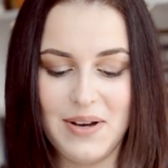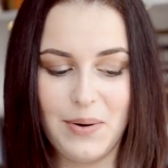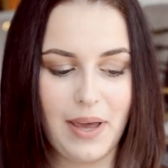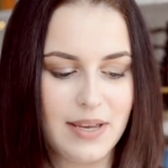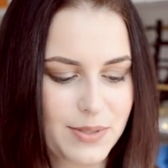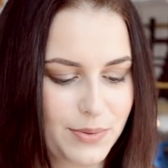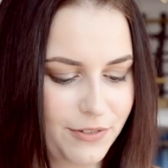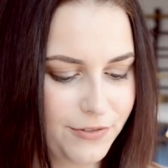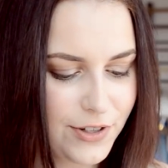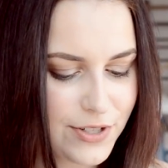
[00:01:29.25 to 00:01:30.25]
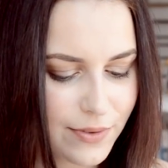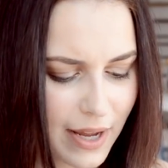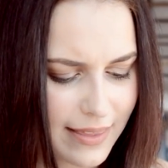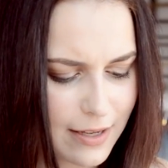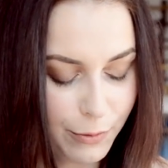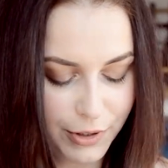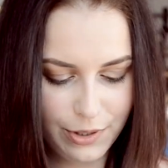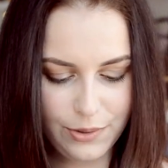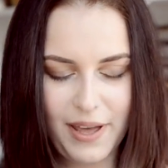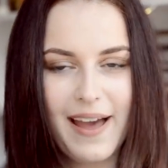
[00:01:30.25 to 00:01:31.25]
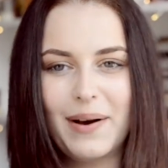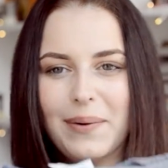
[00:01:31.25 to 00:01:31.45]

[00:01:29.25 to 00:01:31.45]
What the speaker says: Okay, so the first one, I think we do, yeah.